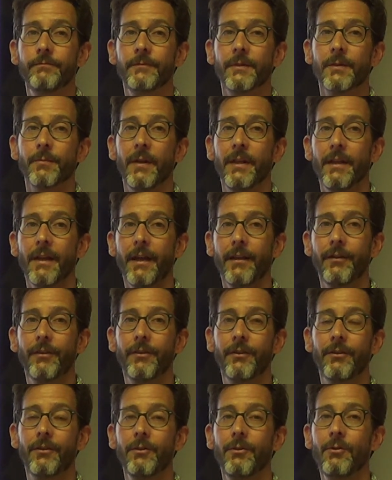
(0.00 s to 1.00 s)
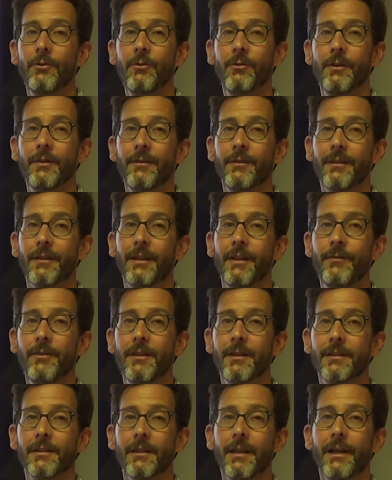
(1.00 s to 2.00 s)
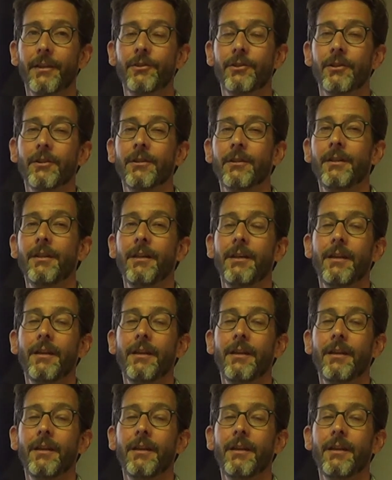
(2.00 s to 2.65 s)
It's been nice to give you this lecture,